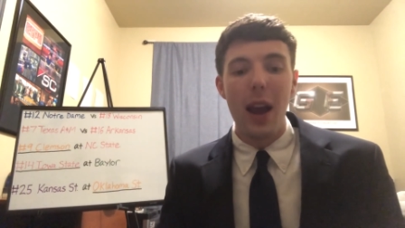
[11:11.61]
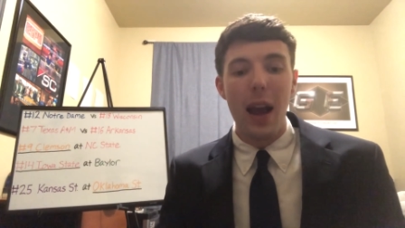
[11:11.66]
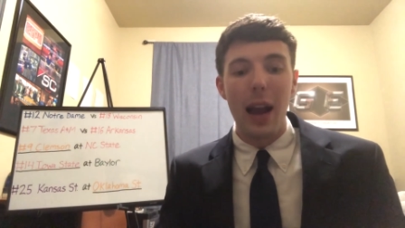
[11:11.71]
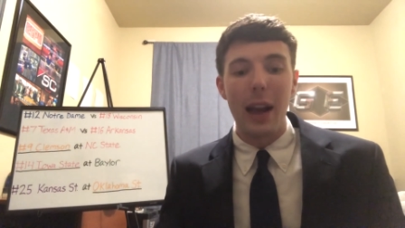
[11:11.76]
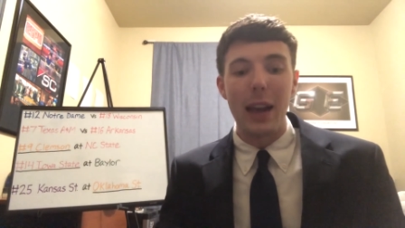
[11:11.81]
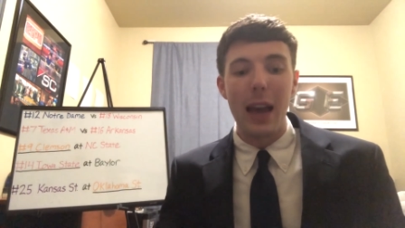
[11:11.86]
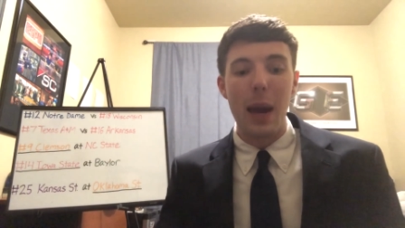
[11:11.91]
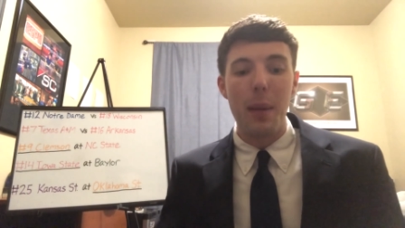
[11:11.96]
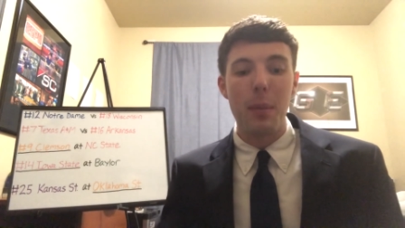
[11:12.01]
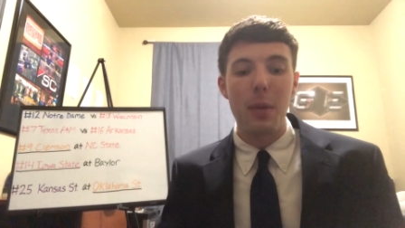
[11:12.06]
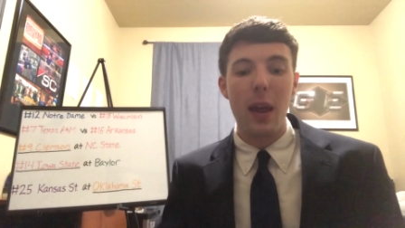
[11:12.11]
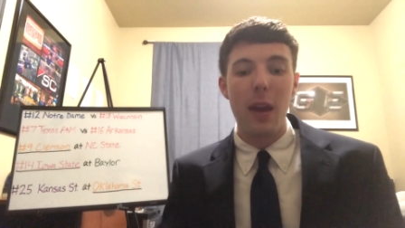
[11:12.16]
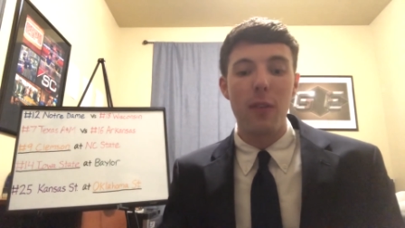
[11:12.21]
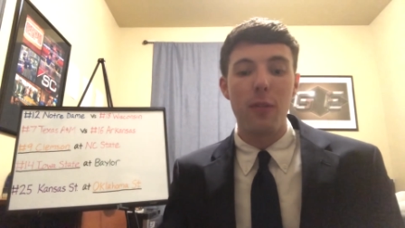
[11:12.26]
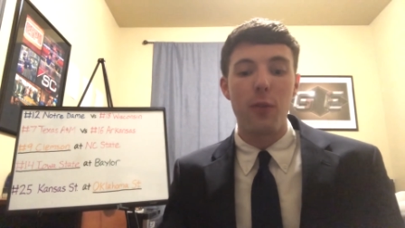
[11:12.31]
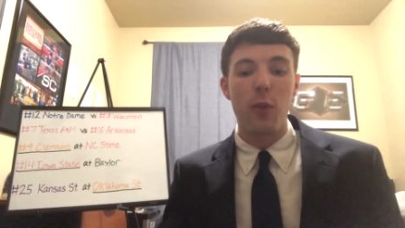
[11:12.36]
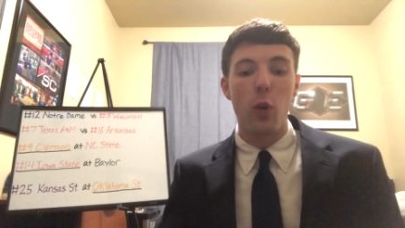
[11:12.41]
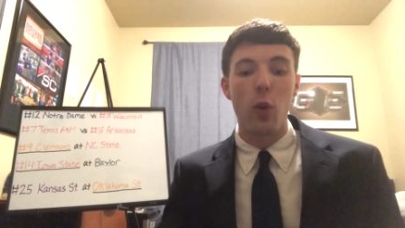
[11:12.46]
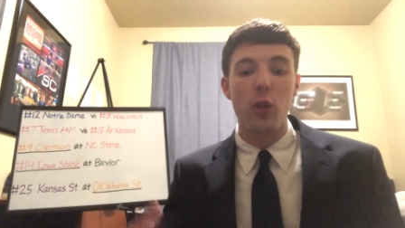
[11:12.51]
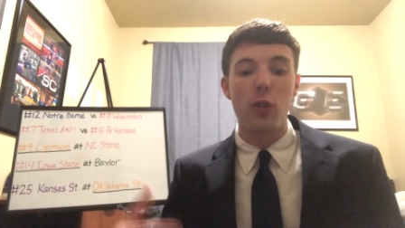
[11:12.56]
a game where
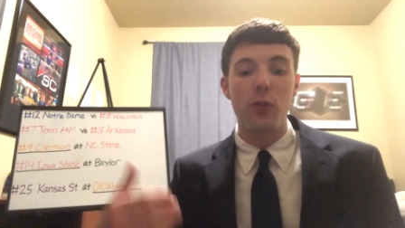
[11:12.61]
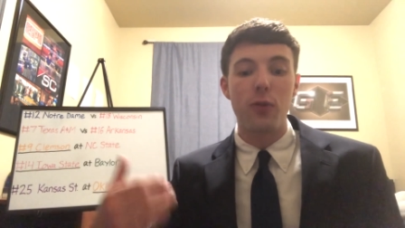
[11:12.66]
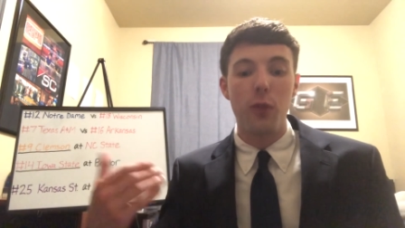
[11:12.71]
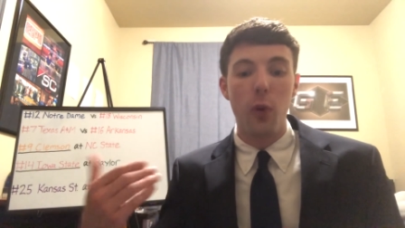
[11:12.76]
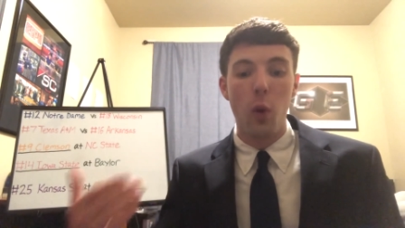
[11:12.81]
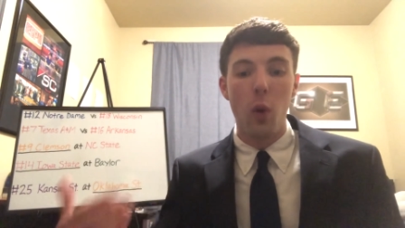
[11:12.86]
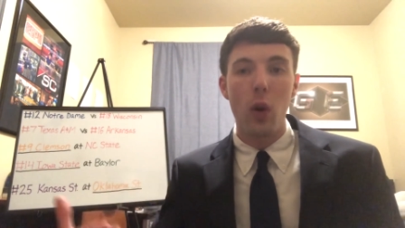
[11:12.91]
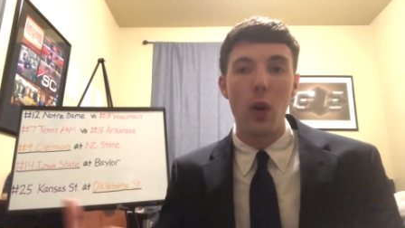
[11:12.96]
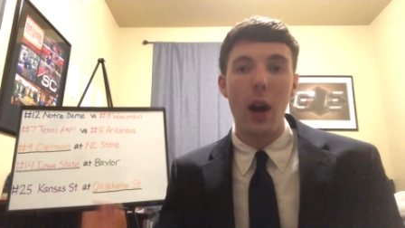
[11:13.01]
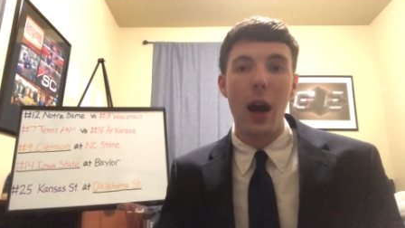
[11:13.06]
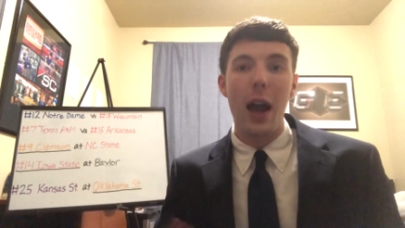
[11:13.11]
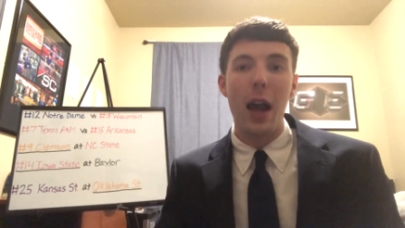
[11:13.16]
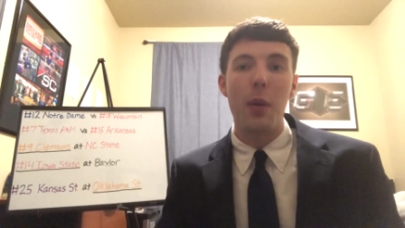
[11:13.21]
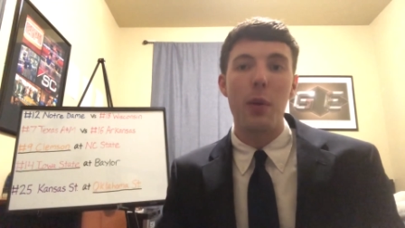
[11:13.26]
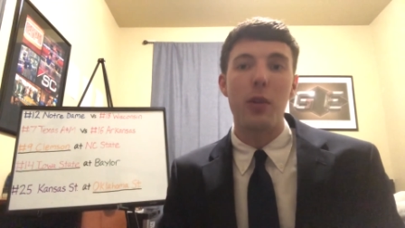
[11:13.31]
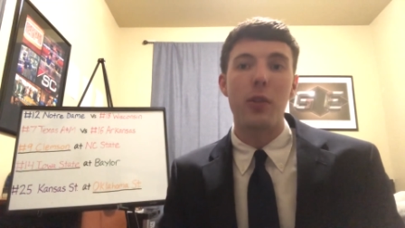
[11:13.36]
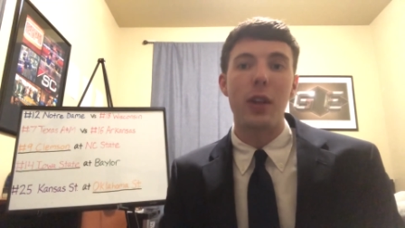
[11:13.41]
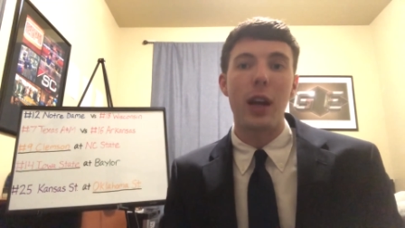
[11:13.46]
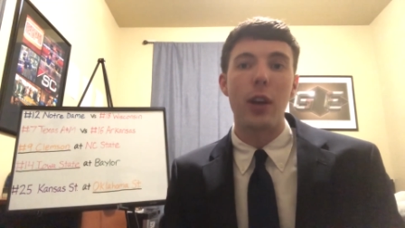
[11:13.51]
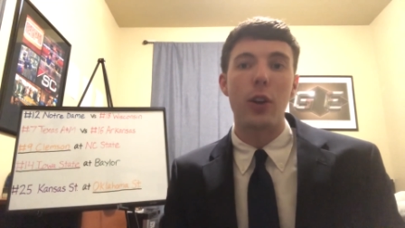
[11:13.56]
they forced four
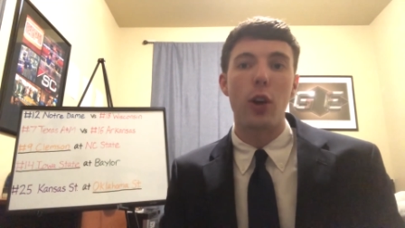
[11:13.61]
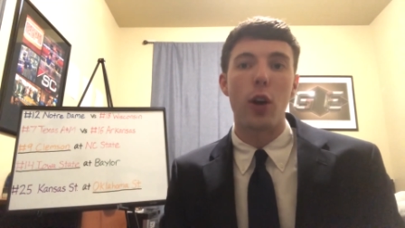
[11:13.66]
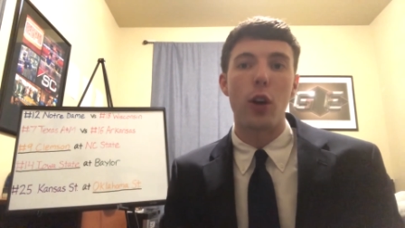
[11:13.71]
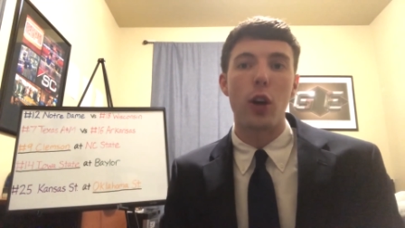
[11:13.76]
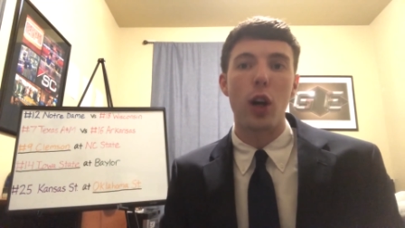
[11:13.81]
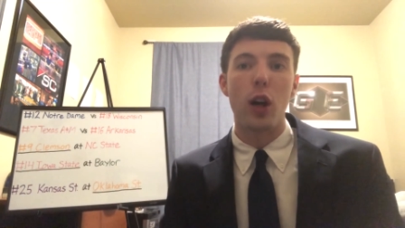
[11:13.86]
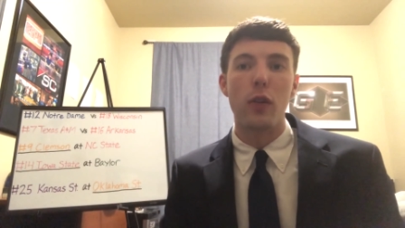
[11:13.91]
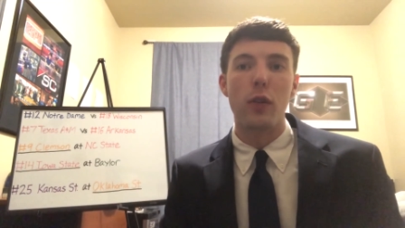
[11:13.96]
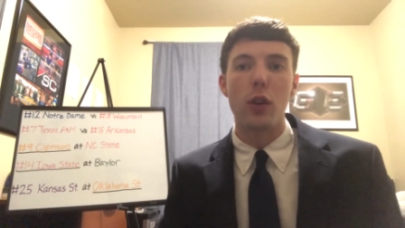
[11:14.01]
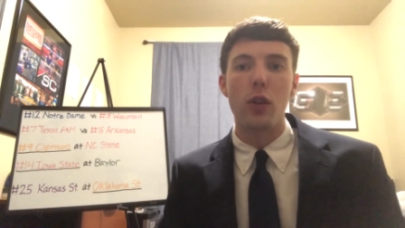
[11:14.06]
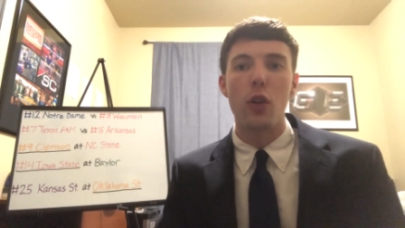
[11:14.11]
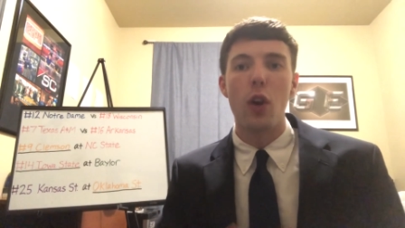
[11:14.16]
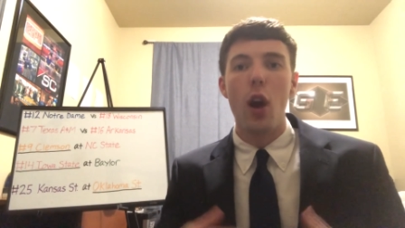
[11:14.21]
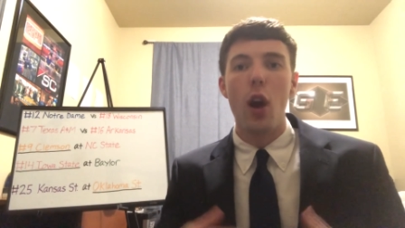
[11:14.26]
Iowa State turnovers